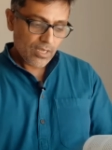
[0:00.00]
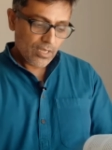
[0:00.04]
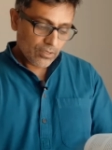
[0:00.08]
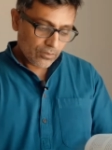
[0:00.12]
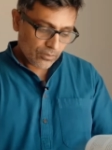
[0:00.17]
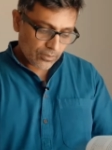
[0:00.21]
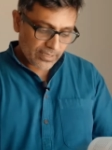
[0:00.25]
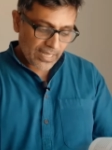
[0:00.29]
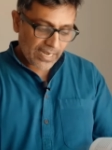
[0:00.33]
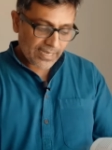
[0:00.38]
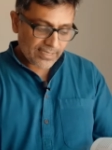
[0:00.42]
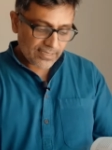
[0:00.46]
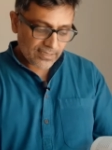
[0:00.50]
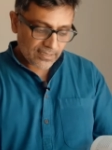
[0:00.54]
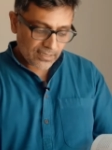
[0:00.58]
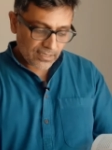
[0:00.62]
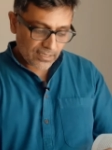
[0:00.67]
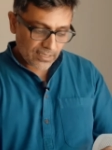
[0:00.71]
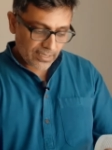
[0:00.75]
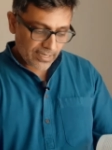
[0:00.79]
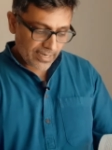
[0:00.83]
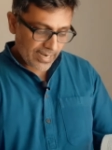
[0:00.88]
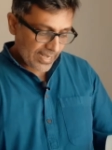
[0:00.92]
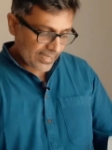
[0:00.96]
so that is
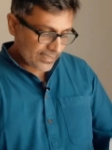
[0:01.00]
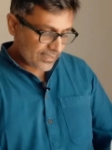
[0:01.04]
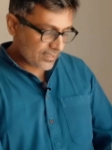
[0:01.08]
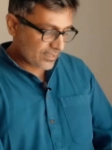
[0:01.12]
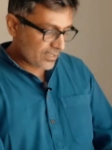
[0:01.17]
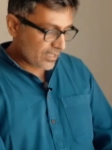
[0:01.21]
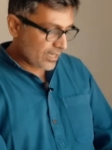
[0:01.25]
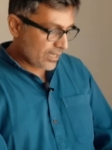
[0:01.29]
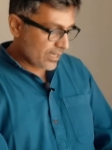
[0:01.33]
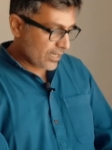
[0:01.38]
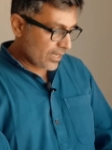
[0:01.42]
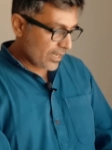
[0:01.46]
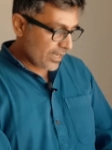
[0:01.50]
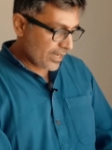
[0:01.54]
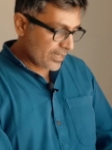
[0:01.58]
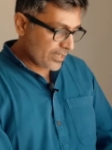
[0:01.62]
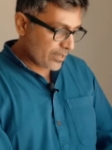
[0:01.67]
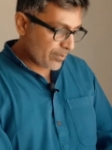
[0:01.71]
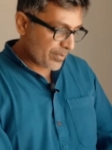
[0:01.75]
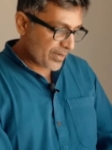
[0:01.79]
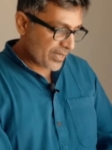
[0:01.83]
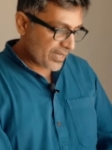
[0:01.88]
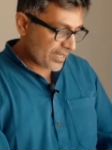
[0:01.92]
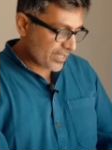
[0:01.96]
the next uh,
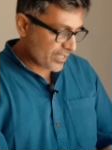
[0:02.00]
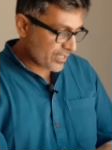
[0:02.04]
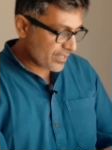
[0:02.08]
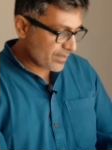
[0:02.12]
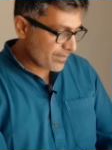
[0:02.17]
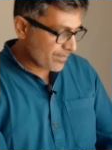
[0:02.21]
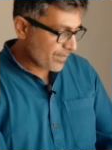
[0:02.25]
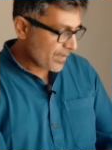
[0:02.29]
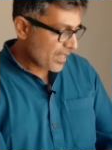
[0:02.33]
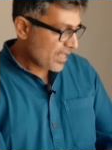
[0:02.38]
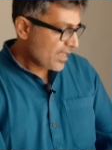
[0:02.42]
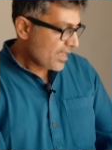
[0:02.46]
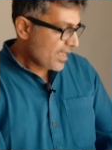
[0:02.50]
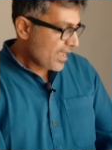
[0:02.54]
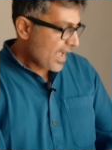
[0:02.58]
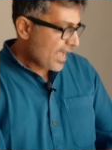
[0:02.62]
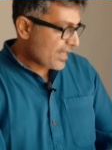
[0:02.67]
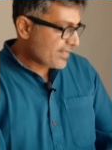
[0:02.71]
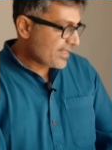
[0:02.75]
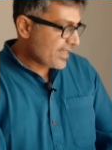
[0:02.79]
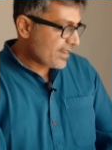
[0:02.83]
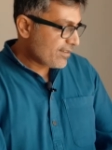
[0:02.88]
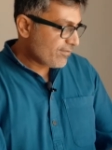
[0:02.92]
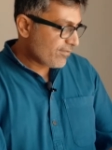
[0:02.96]
interpretation
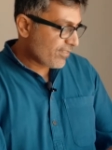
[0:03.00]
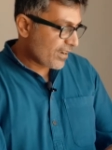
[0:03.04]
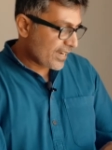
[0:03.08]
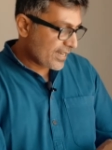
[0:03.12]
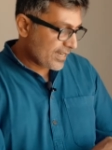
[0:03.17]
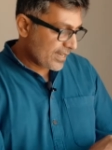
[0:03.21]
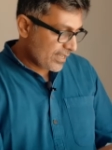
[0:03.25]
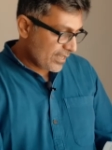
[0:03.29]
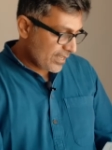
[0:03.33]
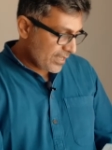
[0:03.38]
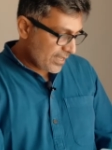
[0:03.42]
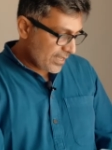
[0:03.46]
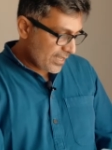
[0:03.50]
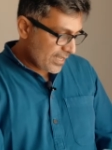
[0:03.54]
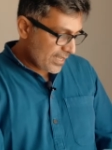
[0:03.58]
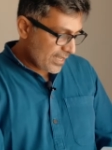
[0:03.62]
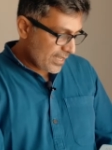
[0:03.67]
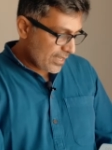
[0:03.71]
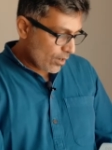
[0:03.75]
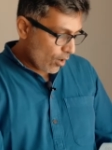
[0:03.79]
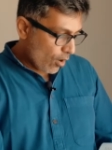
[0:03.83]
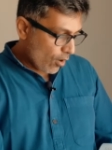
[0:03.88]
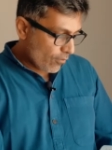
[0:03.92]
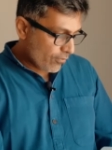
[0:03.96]
and then finally
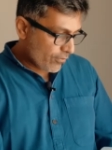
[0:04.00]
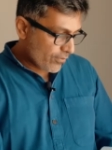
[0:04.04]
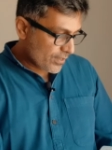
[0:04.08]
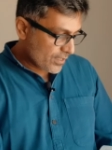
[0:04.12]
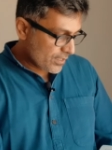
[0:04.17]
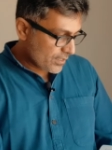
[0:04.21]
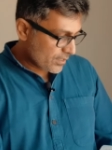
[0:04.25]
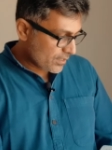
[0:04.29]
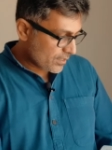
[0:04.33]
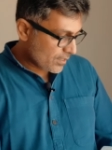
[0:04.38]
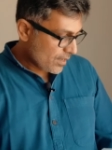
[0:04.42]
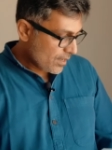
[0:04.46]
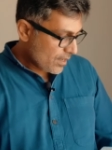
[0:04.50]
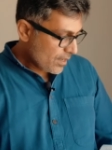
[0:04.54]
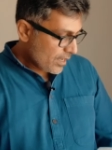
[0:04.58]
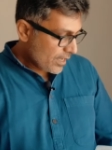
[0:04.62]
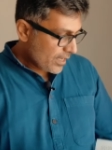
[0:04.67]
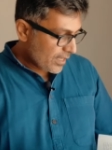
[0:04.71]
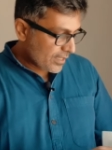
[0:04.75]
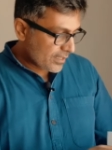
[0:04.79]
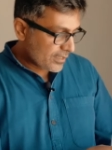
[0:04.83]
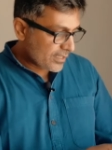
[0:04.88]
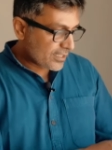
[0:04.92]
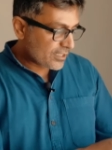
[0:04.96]
he offers
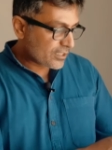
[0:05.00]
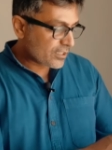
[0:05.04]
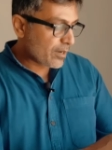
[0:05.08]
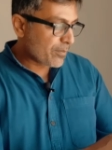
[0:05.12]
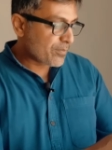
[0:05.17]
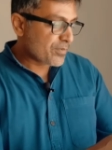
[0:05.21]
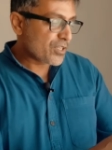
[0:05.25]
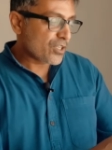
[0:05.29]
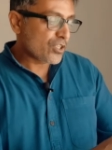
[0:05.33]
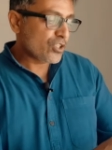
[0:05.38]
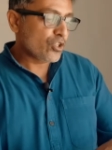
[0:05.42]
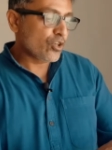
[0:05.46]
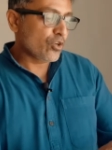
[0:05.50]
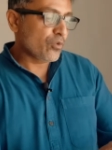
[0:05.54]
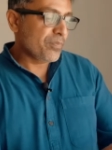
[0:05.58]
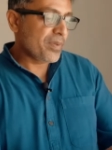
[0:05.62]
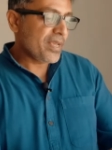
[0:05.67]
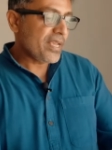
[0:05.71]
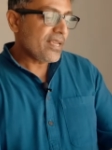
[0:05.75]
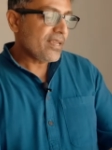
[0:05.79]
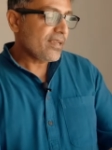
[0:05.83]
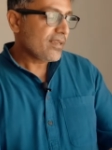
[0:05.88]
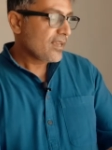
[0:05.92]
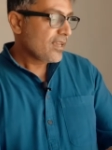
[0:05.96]
uh, the scripture should
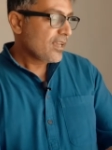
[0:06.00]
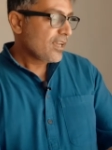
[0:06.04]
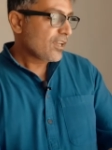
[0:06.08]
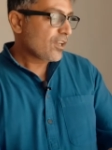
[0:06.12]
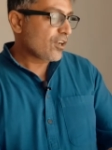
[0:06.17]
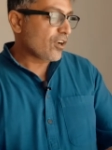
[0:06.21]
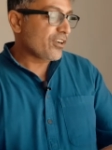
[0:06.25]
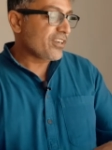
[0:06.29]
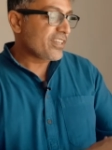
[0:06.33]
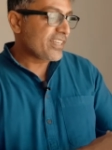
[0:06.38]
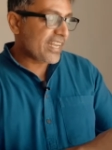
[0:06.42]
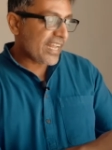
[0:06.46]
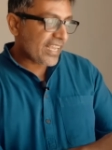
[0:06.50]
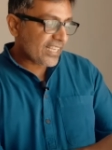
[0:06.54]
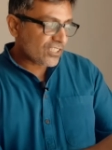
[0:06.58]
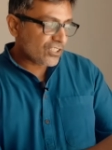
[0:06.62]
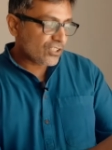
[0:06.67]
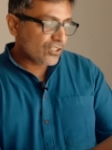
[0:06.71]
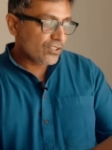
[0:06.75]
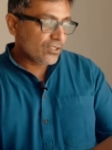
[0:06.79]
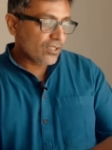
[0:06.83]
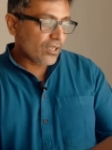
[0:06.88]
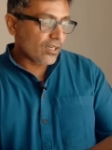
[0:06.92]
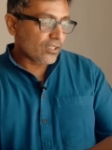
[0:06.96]
be
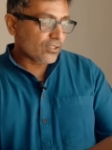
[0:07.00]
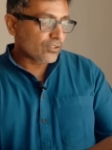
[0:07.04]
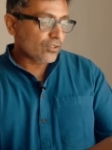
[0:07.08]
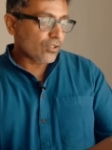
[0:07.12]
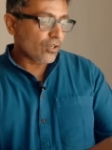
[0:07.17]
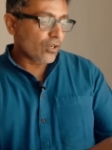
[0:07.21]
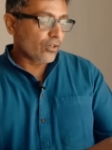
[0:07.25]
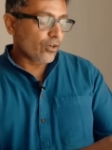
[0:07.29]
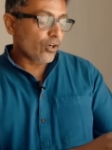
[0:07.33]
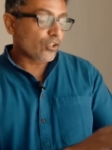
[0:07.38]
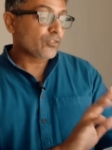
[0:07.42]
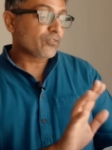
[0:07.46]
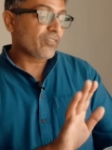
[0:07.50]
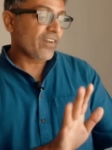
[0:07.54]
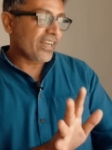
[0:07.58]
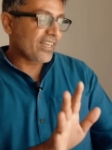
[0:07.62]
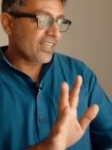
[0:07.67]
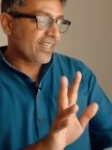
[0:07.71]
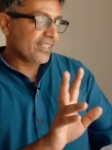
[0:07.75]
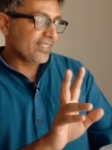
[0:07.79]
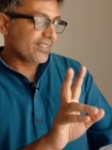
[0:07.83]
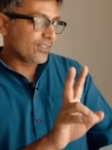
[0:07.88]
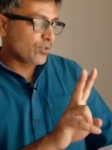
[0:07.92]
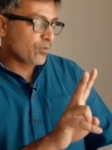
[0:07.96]
context, uh, so not
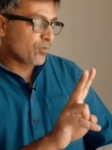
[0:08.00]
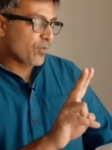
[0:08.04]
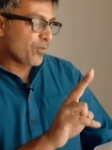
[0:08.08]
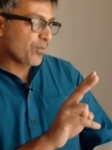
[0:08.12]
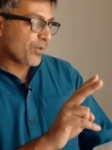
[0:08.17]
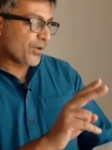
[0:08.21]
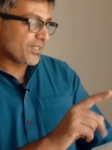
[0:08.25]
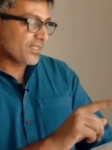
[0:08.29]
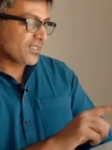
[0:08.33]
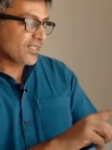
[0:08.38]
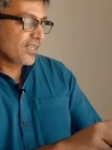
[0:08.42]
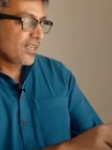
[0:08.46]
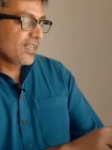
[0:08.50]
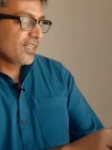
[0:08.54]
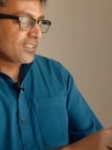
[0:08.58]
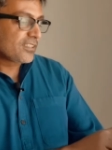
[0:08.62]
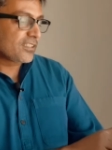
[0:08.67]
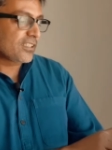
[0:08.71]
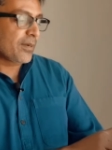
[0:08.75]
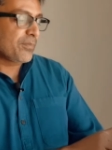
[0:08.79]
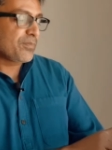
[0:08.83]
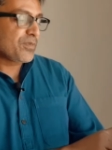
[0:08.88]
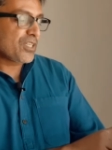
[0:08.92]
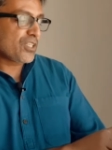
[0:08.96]
finally, two more points.
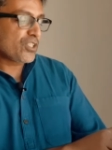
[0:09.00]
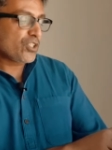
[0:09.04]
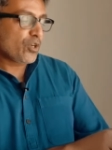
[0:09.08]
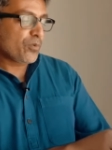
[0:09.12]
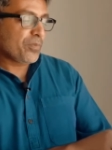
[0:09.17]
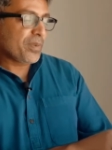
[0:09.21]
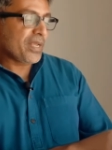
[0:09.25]
Scripture should